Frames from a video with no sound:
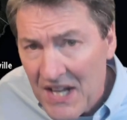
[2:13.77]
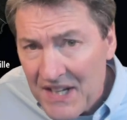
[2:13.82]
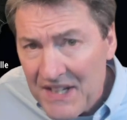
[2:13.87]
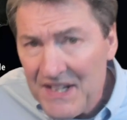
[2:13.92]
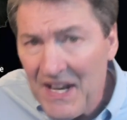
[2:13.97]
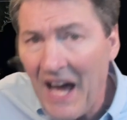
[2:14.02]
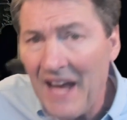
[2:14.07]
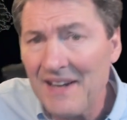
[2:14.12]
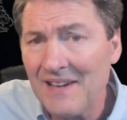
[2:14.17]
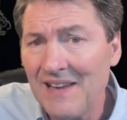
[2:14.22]

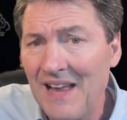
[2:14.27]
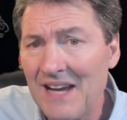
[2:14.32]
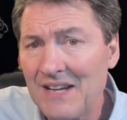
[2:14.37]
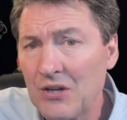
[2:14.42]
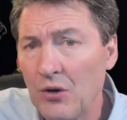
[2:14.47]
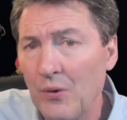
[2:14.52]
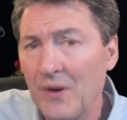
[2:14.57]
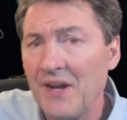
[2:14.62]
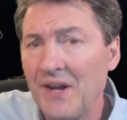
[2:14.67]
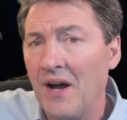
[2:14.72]
Not a lot
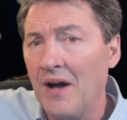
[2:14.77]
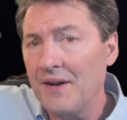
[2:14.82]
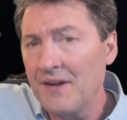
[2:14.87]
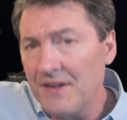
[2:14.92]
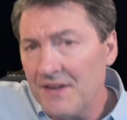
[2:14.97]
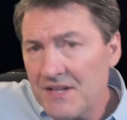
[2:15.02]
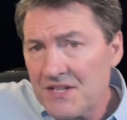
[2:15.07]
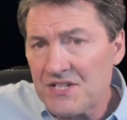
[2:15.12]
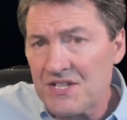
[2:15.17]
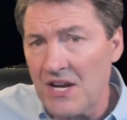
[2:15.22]
going on in
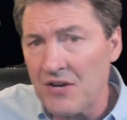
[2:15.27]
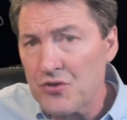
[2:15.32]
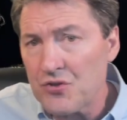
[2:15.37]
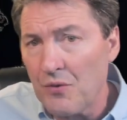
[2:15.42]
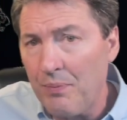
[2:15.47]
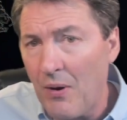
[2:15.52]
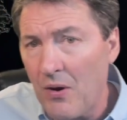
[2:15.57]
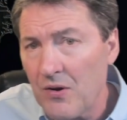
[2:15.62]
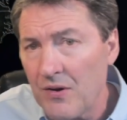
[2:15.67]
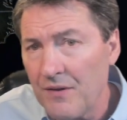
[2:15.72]
the central
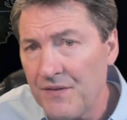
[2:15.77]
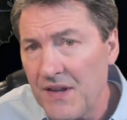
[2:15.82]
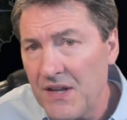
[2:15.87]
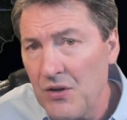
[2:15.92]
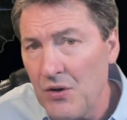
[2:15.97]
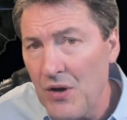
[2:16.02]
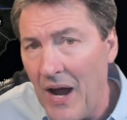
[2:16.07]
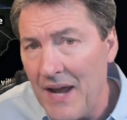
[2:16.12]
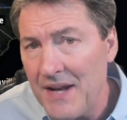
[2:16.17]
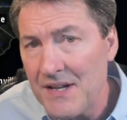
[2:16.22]
part of the
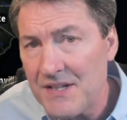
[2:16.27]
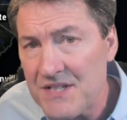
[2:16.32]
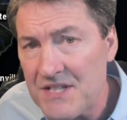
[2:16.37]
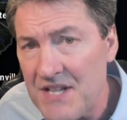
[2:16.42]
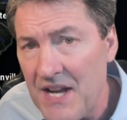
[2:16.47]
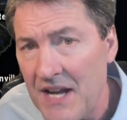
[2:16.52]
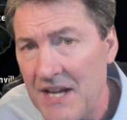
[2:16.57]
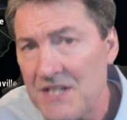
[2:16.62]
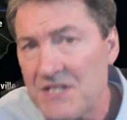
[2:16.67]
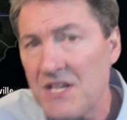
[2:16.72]
United
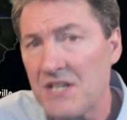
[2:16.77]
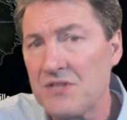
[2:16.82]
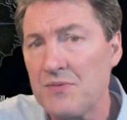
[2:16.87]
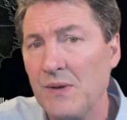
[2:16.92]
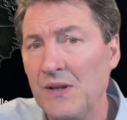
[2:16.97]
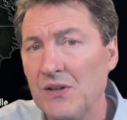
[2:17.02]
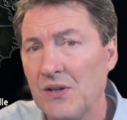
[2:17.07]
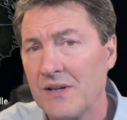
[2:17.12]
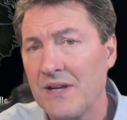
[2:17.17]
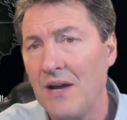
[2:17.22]
States. As
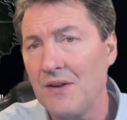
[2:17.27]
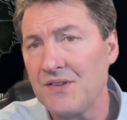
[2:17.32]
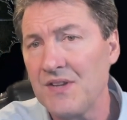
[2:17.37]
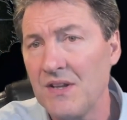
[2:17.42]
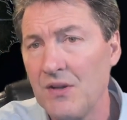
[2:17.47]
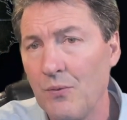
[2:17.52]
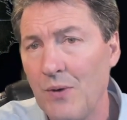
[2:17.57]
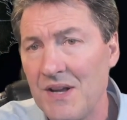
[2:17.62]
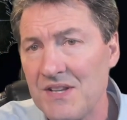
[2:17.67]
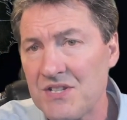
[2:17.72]
we look out to
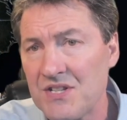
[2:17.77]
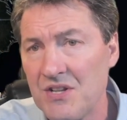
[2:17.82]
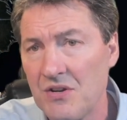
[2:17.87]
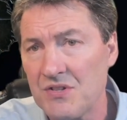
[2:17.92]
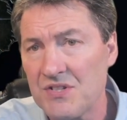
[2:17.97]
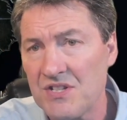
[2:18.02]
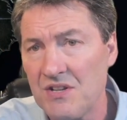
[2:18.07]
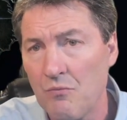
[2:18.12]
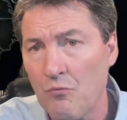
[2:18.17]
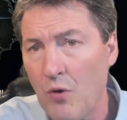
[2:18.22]
the west,
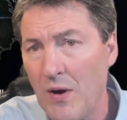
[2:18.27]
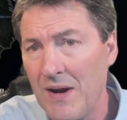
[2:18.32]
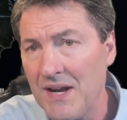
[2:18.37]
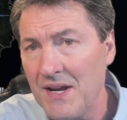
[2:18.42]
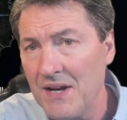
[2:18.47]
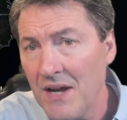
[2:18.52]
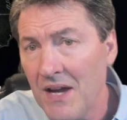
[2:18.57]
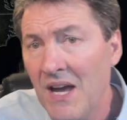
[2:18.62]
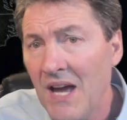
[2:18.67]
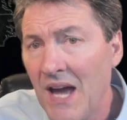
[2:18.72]
there's some
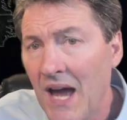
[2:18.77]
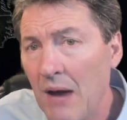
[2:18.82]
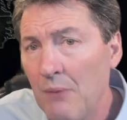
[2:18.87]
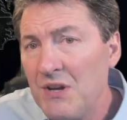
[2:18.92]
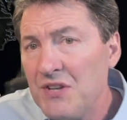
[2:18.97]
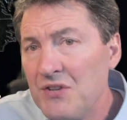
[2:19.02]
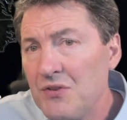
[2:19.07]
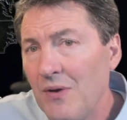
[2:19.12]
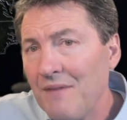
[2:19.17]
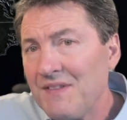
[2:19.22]
rain. And
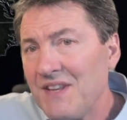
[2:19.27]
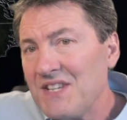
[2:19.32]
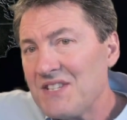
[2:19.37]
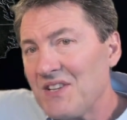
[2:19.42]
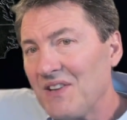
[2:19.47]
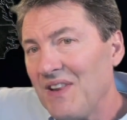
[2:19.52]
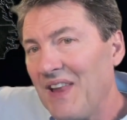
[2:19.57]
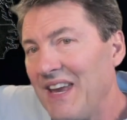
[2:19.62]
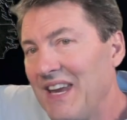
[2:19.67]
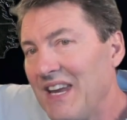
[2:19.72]
we do have these
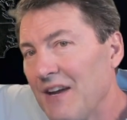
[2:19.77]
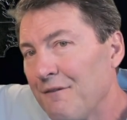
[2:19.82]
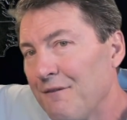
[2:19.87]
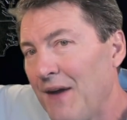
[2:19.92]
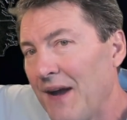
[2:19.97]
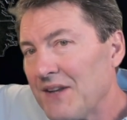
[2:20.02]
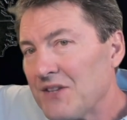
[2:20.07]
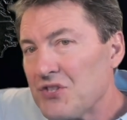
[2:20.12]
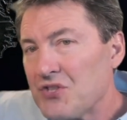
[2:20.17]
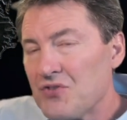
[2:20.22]
lake
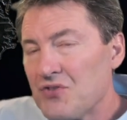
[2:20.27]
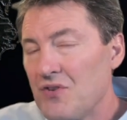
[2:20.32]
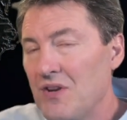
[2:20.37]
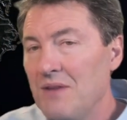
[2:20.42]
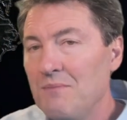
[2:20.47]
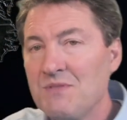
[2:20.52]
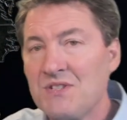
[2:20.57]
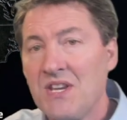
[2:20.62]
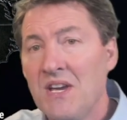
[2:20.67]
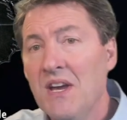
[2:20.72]
effect
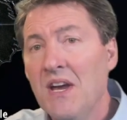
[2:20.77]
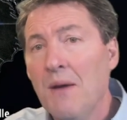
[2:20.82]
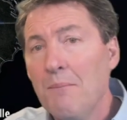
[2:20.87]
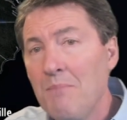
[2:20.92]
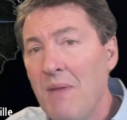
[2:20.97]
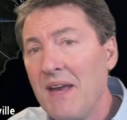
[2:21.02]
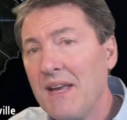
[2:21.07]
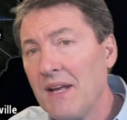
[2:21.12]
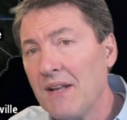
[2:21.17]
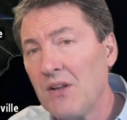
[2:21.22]
streams
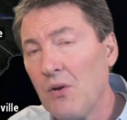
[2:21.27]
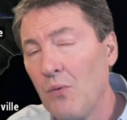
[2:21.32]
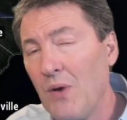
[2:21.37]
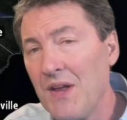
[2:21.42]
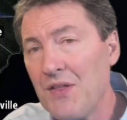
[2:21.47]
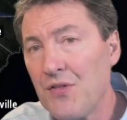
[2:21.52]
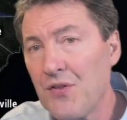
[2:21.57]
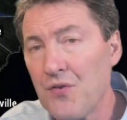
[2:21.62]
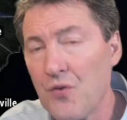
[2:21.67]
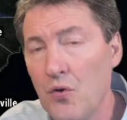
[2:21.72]
making their
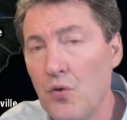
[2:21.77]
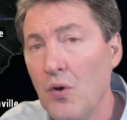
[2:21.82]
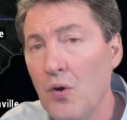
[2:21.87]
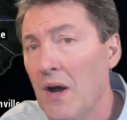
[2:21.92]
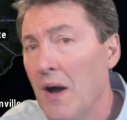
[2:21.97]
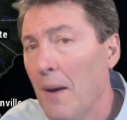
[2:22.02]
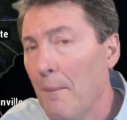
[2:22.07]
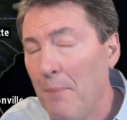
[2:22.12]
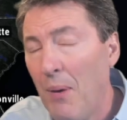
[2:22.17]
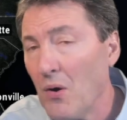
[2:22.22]
way through
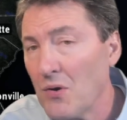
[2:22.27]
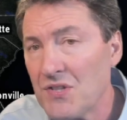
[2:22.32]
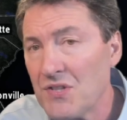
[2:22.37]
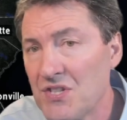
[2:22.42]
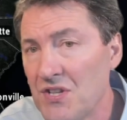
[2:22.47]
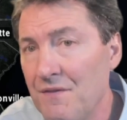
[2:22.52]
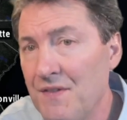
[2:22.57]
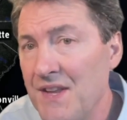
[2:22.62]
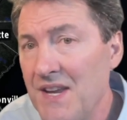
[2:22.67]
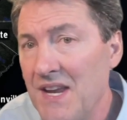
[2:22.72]
parts
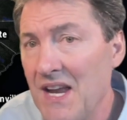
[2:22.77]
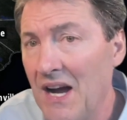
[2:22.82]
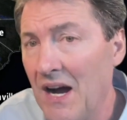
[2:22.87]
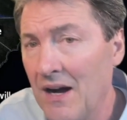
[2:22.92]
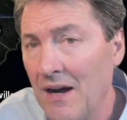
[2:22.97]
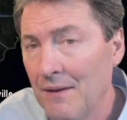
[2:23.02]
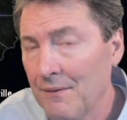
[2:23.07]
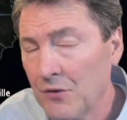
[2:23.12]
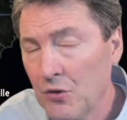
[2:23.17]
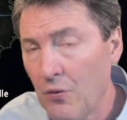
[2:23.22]
of the
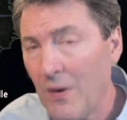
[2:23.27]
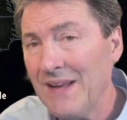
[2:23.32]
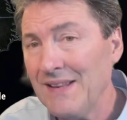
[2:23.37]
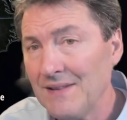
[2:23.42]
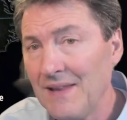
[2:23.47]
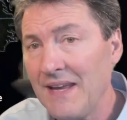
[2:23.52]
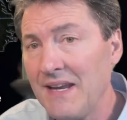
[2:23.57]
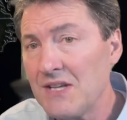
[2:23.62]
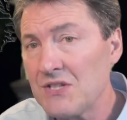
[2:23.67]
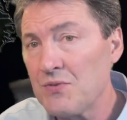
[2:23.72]
Great
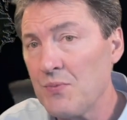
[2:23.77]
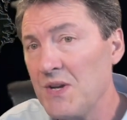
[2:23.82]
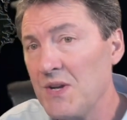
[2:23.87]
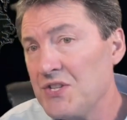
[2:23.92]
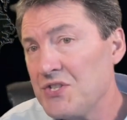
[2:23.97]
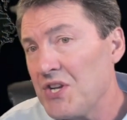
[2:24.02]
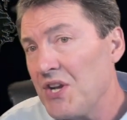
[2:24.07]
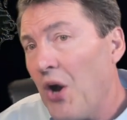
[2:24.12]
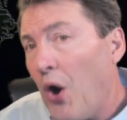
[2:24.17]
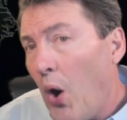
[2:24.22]
Lakes
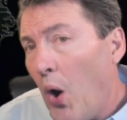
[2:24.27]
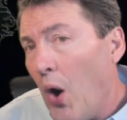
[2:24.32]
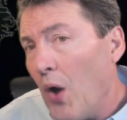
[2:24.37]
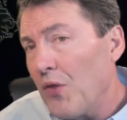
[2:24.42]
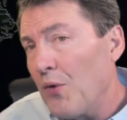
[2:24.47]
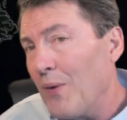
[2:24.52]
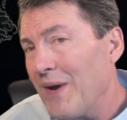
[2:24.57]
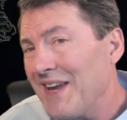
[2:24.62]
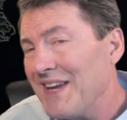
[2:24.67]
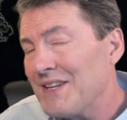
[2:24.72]
region all
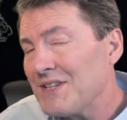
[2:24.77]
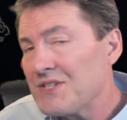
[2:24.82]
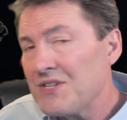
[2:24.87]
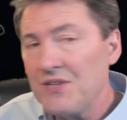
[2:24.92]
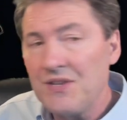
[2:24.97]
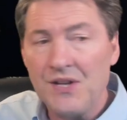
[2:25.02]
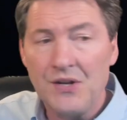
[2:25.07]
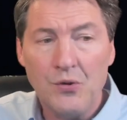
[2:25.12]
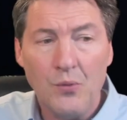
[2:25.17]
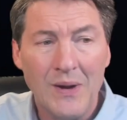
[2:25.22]
the way into
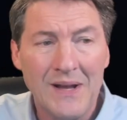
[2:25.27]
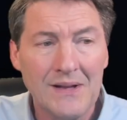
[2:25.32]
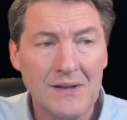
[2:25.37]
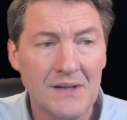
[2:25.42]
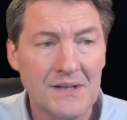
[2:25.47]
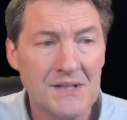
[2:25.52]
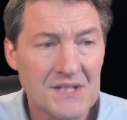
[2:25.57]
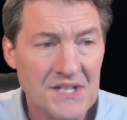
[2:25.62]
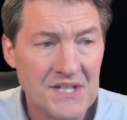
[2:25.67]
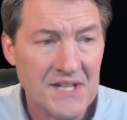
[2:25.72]
the New
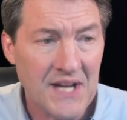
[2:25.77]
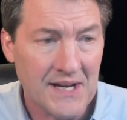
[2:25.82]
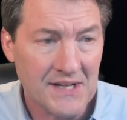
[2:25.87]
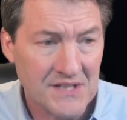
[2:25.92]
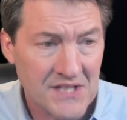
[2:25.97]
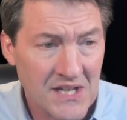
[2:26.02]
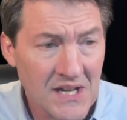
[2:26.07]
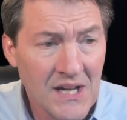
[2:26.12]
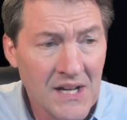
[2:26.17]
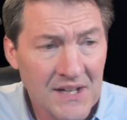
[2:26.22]
England
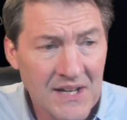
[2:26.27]
states.